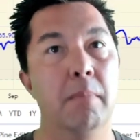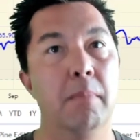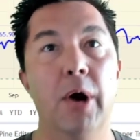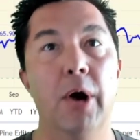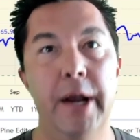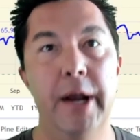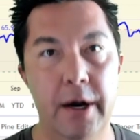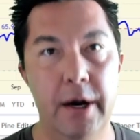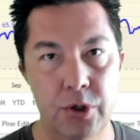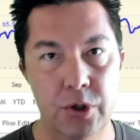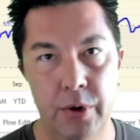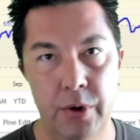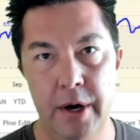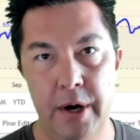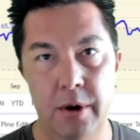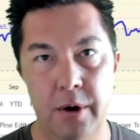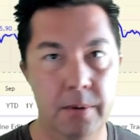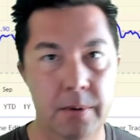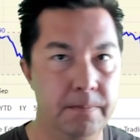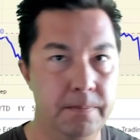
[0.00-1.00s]
breakout
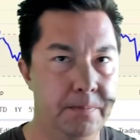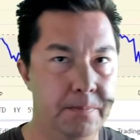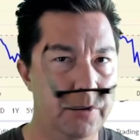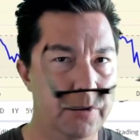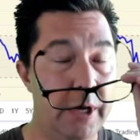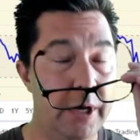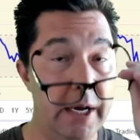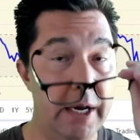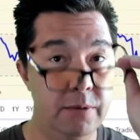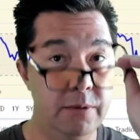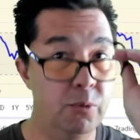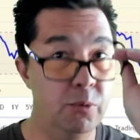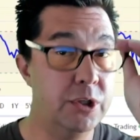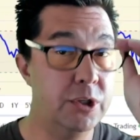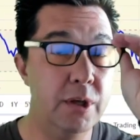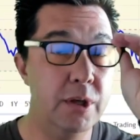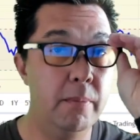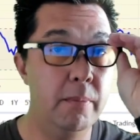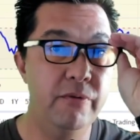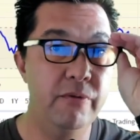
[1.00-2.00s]
trader, okay, which
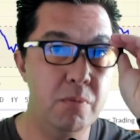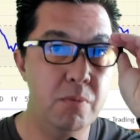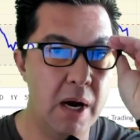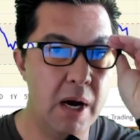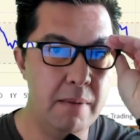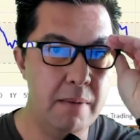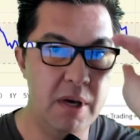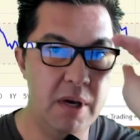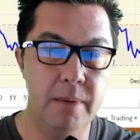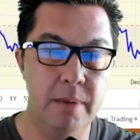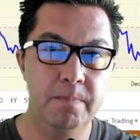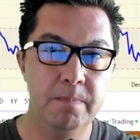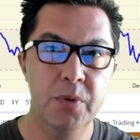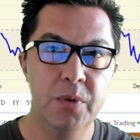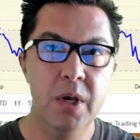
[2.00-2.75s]
some of you might be,